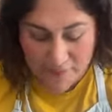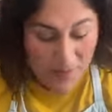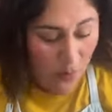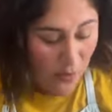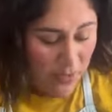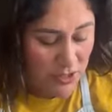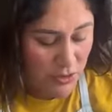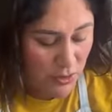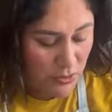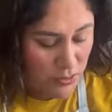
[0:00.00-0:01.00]
I want
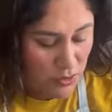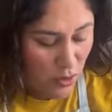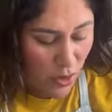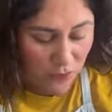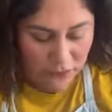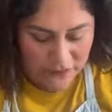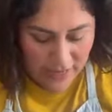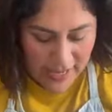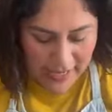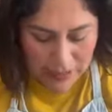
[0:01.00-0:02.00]
to show you some
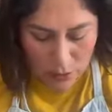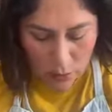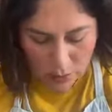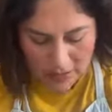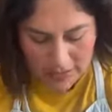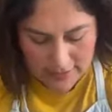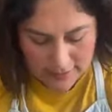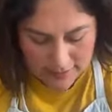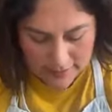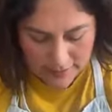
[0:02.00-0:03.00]
of the
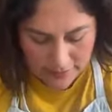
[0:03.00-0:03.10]
Halloween